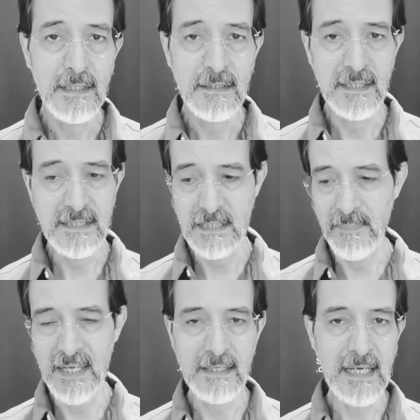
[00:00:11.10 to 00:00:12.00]
It's
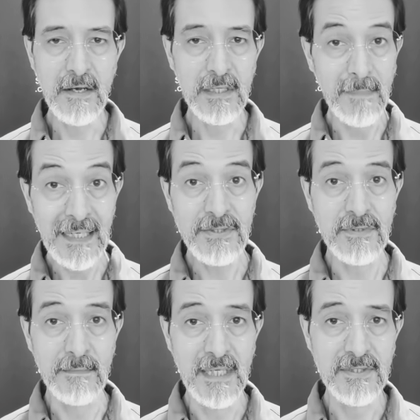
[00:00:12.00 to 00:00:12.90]
debate now on the
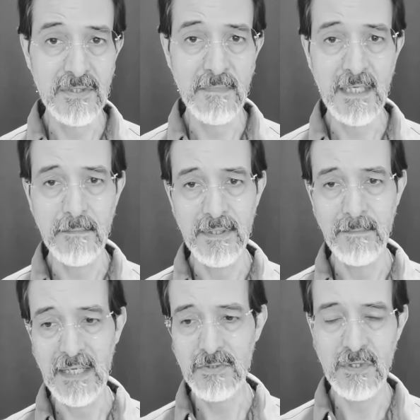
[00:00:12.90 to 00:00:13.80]
mainstream, not just me, but
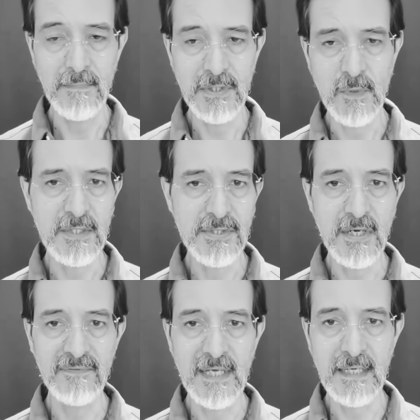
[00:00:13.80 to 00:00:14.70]
mainstream between
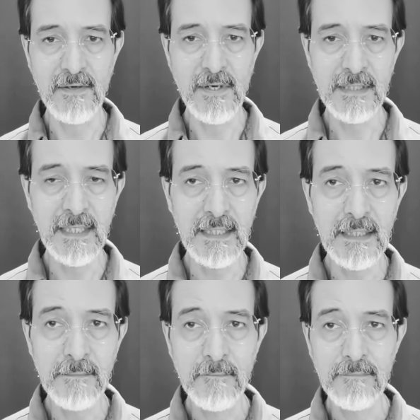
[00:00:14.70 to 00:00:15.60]
soft landing, hard landing,
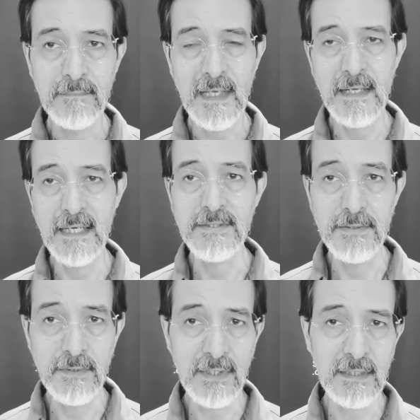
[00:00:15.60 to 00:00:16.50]
and I
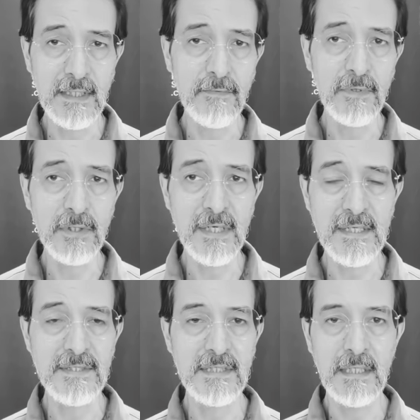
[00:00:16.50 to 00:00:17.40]
do think that we're going to
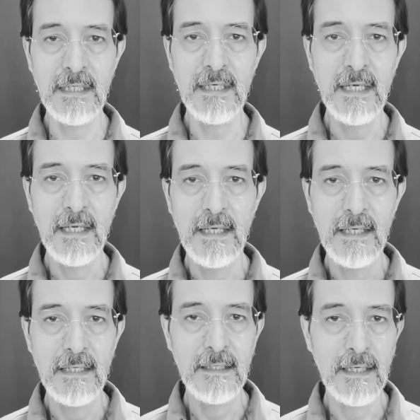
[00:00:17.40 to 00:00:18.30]
see
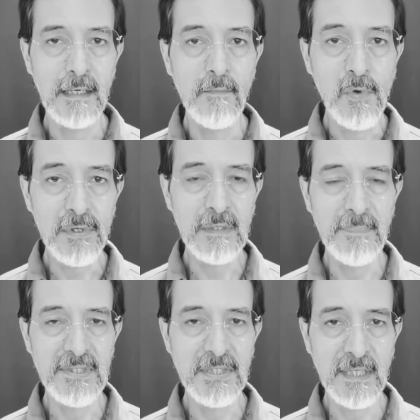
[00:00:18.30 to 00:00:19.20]
uh, more
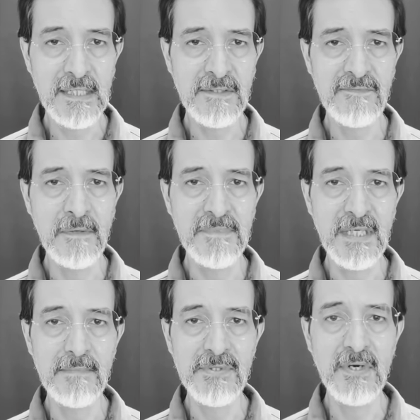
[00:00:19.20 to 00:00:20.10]
capitulation from
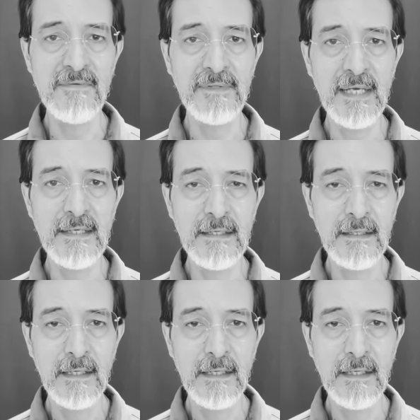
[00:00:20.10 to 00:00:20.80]
team soft landing.